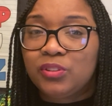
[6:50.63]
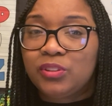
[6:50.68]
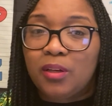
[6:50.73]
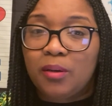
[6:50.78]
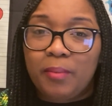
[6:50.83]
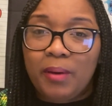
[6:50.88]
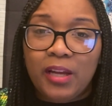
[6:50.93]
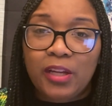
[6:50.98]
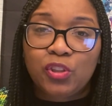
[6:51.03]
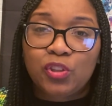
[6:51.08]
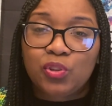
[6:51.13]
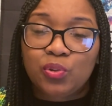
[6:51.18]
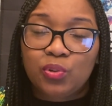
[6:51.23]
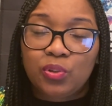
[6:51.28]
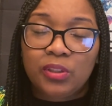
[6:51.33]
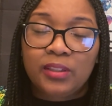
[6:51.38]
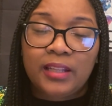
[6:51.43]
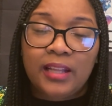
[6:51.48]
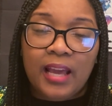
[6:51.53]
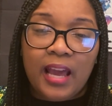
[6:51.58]
So make
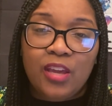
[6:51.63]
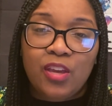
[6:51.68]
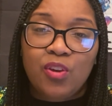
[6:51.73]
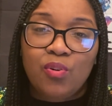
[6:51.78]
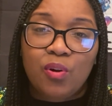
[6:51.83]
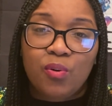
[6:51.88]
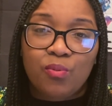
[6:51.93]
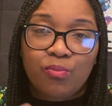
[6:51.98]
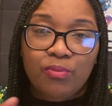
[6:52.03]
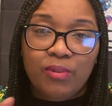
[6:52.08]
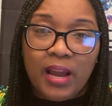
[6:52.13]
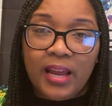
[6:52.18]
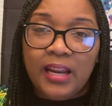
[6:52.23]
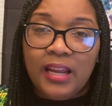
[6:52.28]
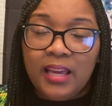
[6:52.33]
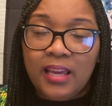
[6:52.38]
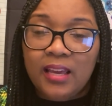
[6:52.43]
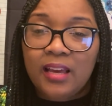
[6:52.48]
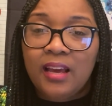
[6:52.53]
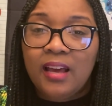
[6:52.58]
sure that you are
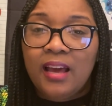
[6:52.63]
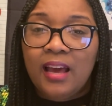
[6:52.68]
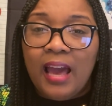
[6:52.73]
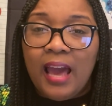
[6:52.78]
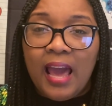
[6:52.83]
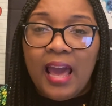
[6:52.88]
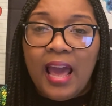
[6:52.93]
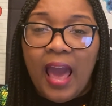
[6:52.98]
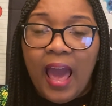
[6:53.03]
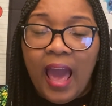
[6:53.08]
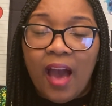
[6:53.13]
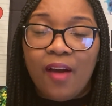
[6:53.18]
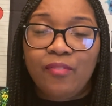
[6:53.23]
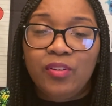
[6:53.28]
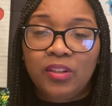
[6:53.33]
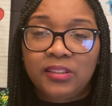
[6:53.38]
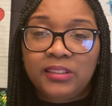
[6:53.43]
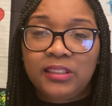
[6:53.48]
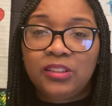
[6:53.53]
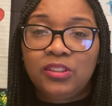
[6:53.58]
ready and have
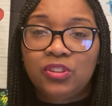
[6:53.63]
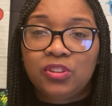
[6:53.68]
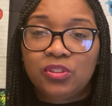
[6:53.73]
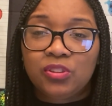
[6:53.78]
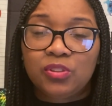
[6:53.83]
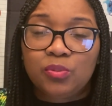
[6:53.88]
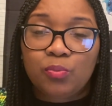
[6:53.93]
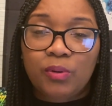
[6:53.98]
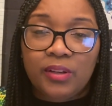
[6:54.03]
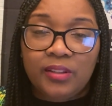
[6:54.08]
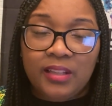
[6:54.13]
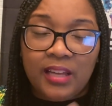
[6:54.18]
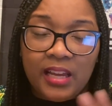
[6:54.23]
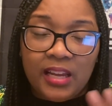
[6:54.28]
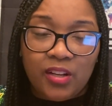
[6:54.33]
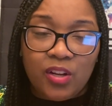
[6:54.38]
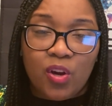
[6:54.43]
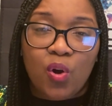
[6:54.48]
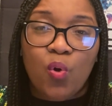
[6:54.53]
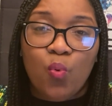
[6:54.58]
your teachers where they
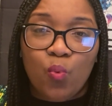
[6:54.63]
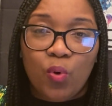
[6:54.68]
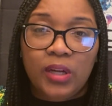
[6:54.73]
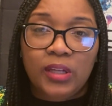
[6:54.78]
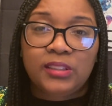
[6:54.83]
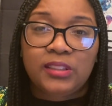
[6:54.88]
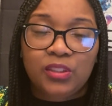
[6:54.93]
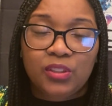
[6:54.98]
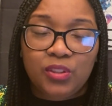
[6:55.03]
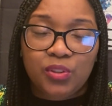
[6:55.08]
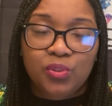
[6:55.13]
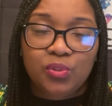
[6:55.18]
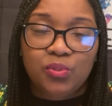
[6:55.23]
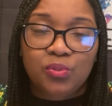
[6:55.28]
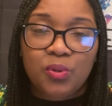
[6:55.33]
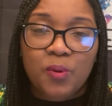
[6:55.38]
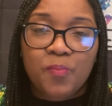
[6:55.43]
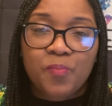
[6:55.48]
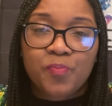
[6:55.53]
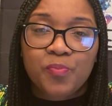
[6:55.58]
know what to
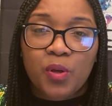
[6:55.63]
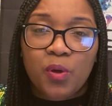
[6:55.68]
do